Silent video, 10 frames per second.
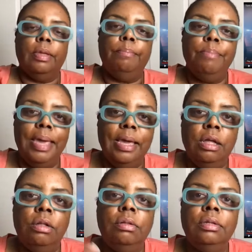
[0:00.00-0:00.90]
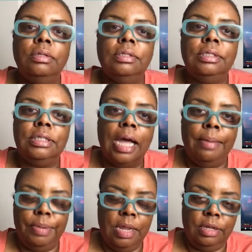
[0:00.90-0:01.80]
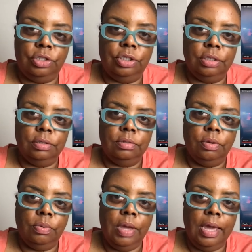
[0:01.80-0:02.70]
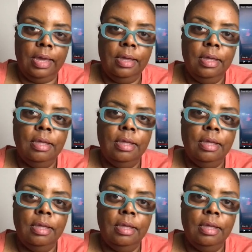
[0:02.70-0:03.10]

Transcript: male domination okay